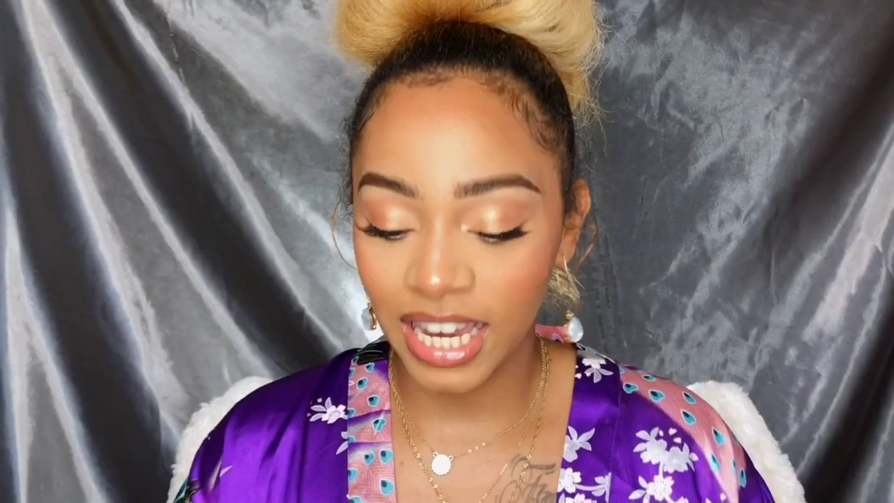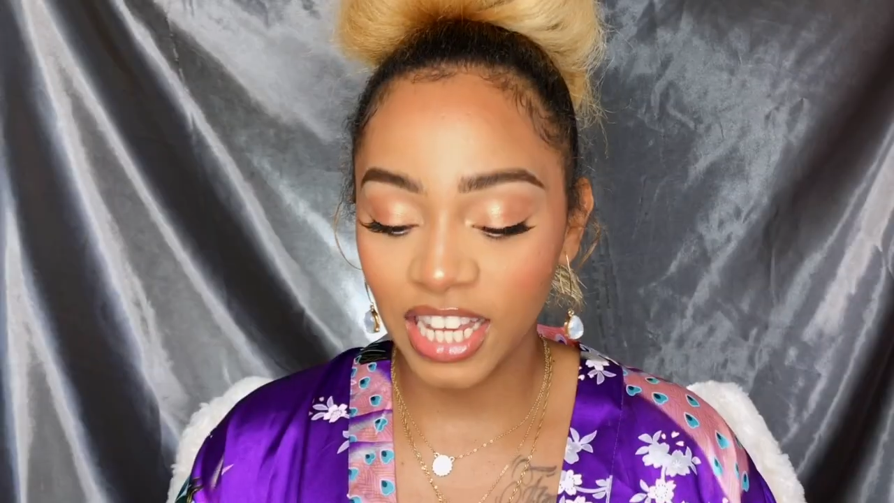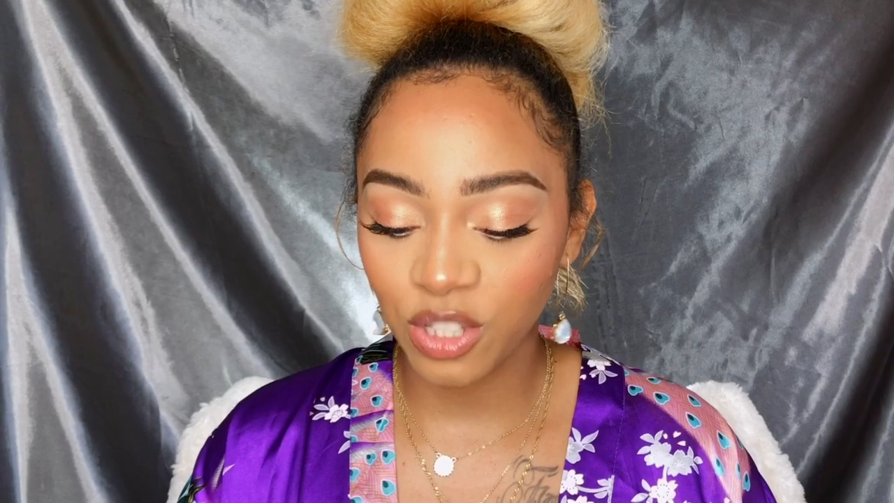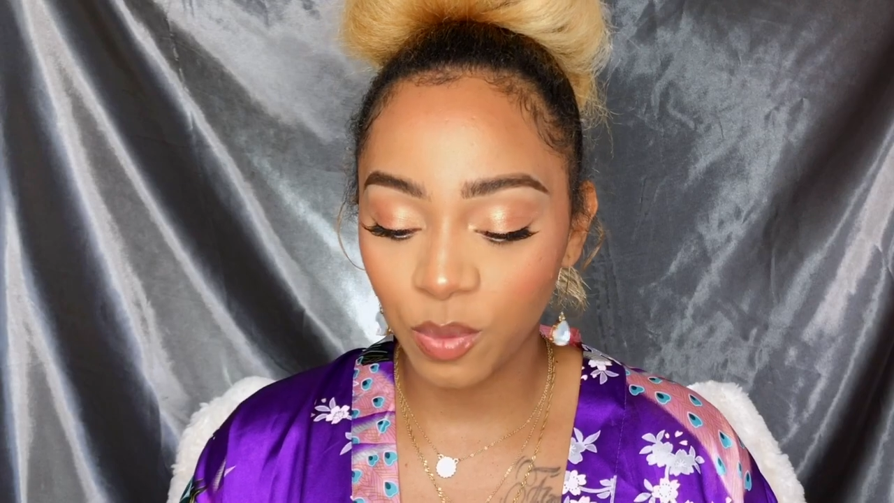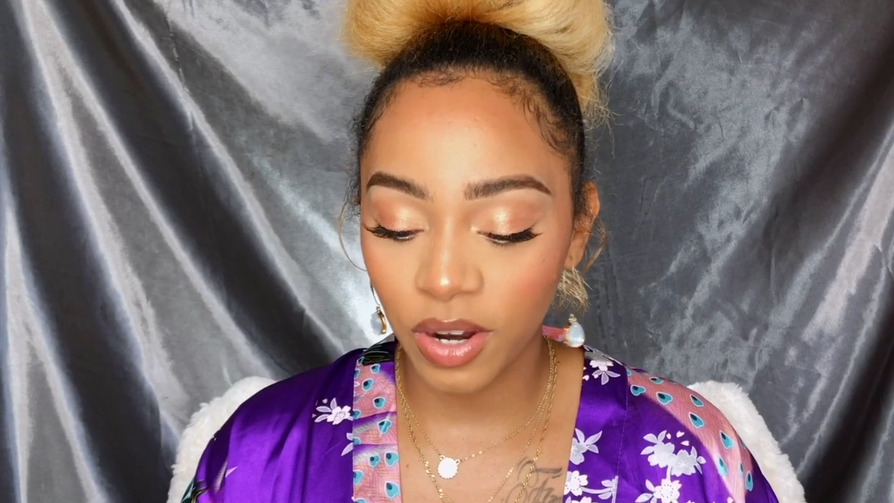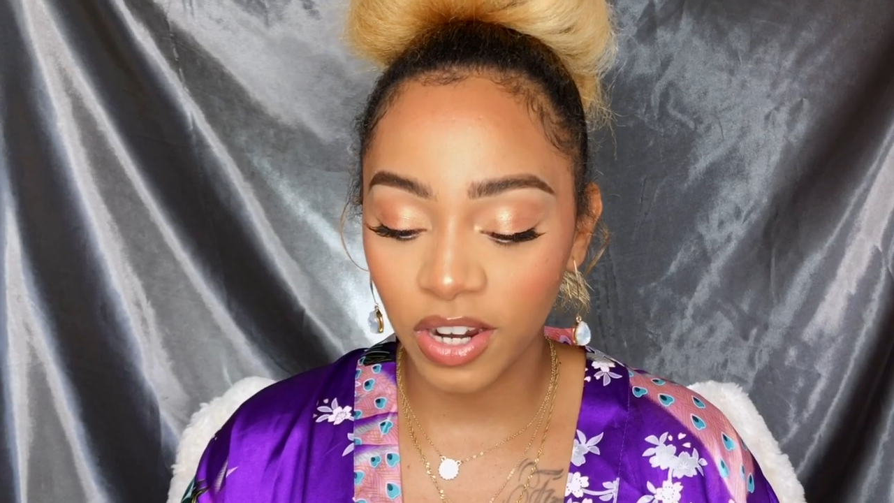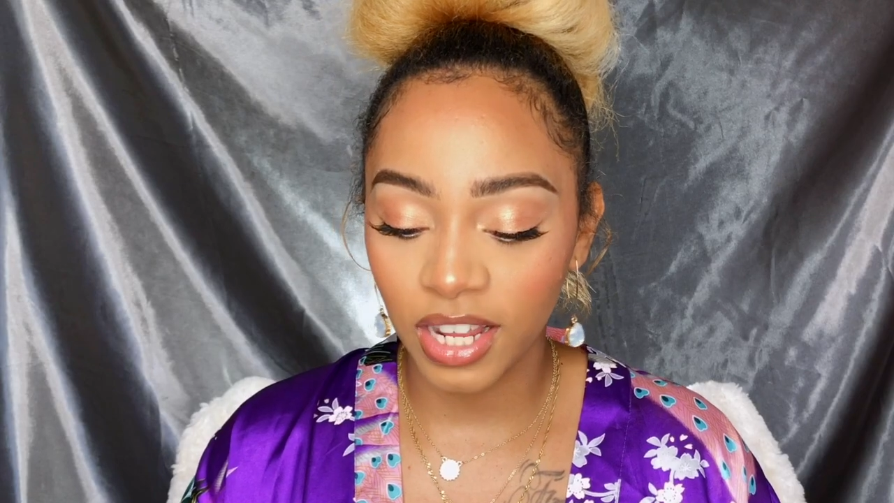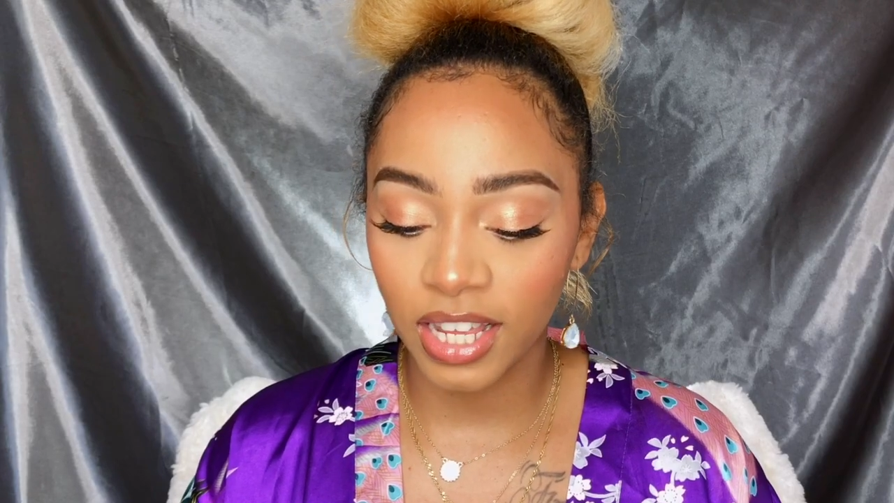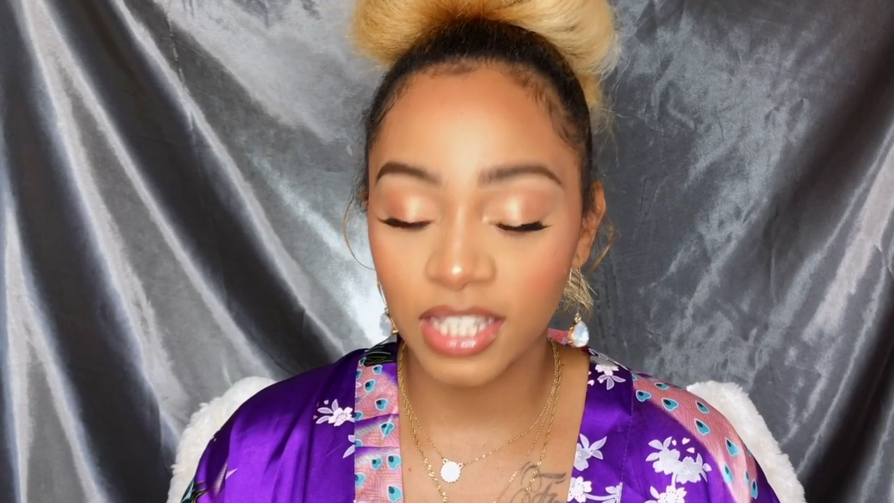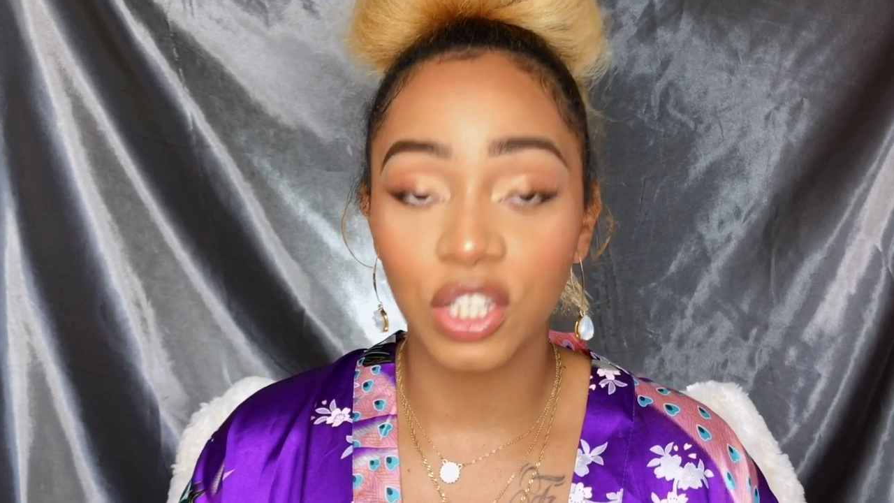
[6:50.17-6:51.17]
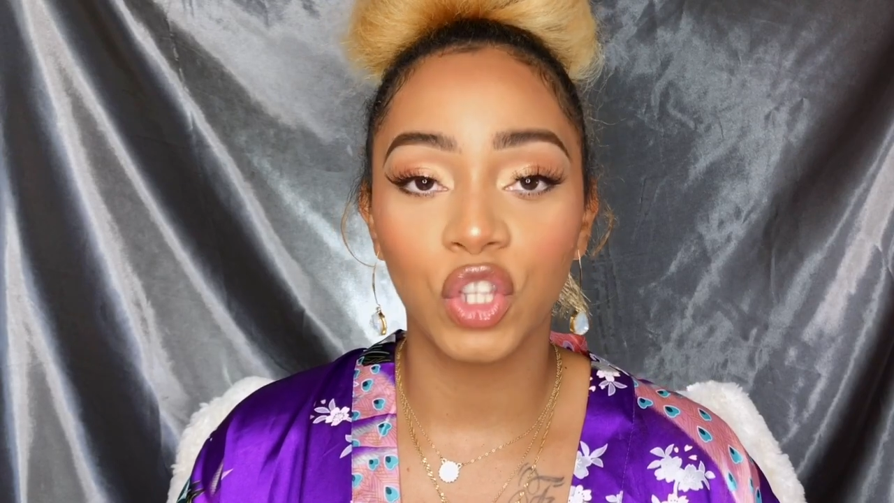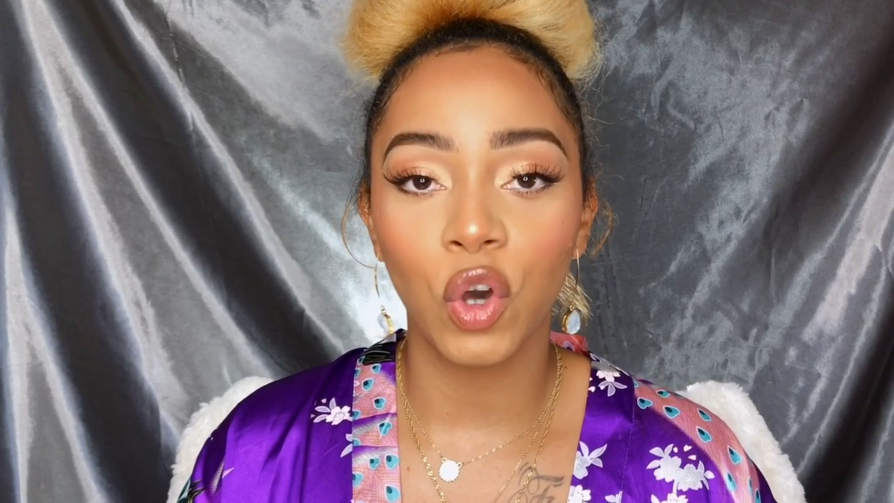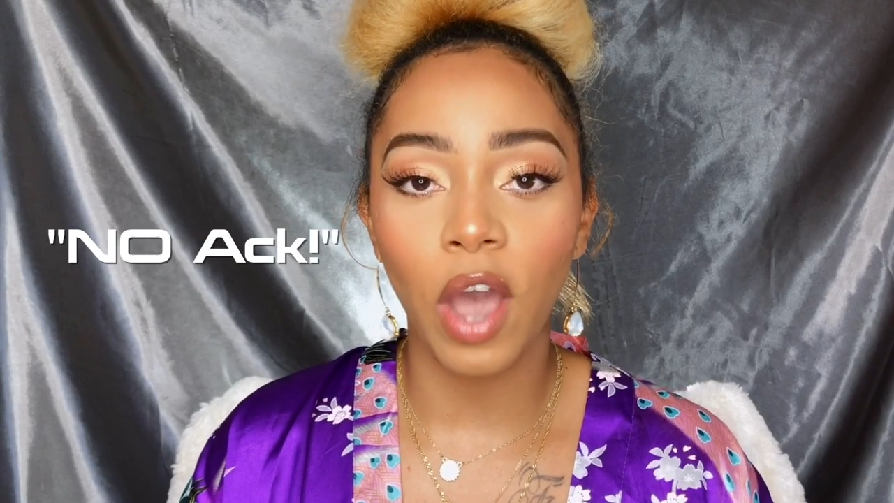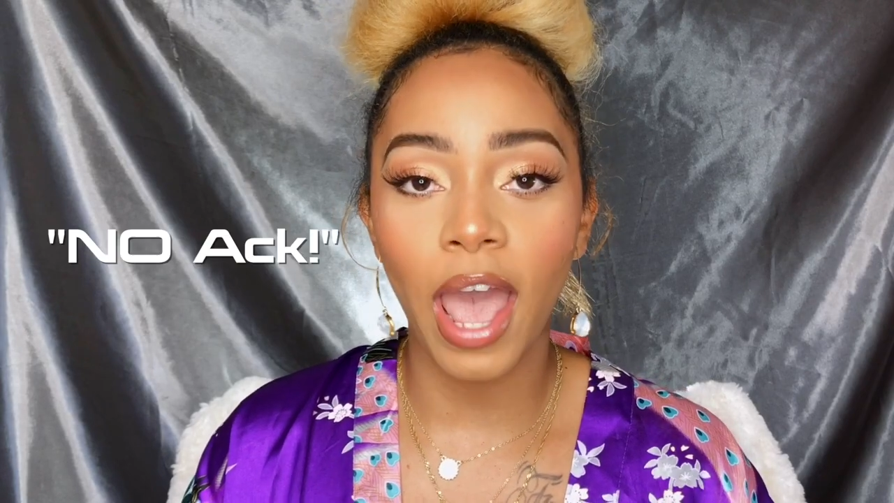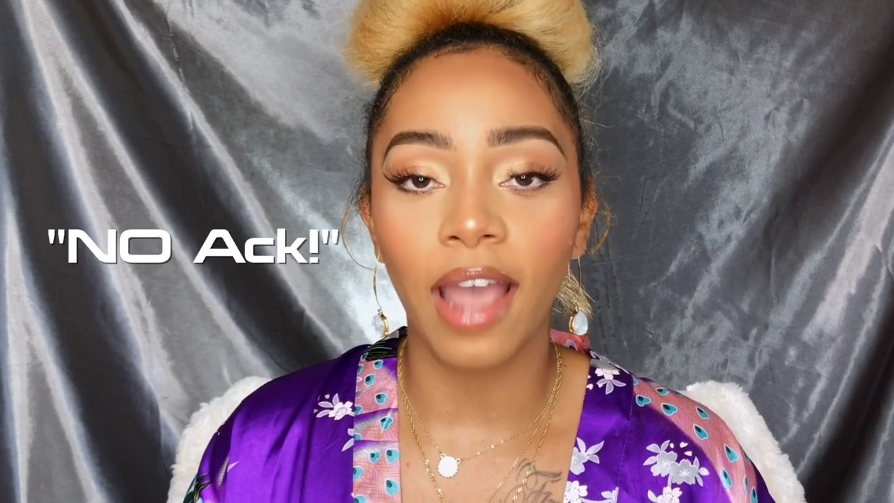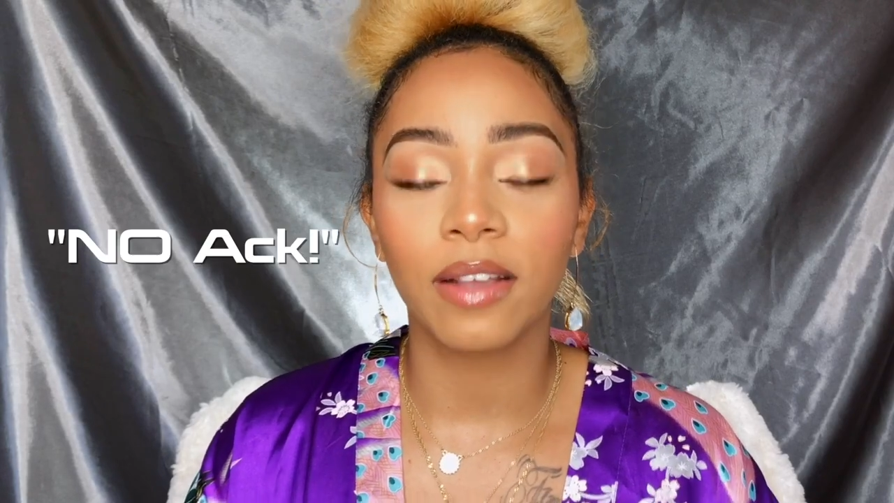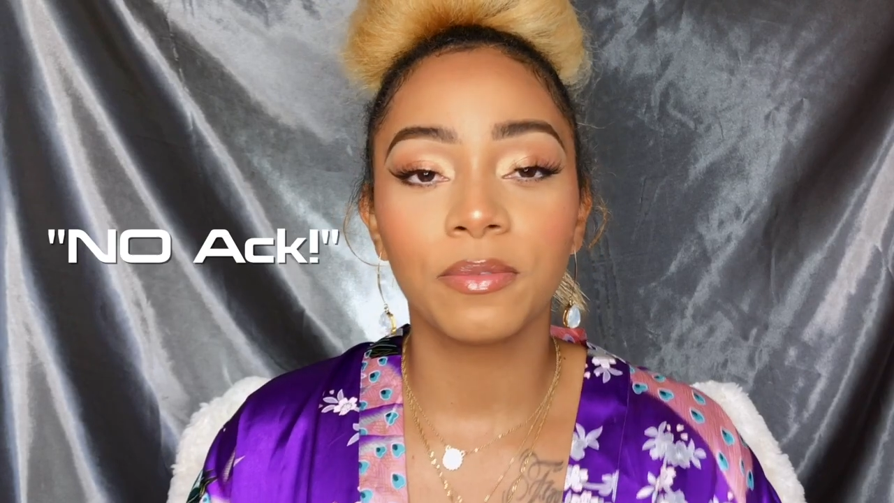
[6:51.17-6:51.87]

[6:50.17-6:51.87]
next word is noak.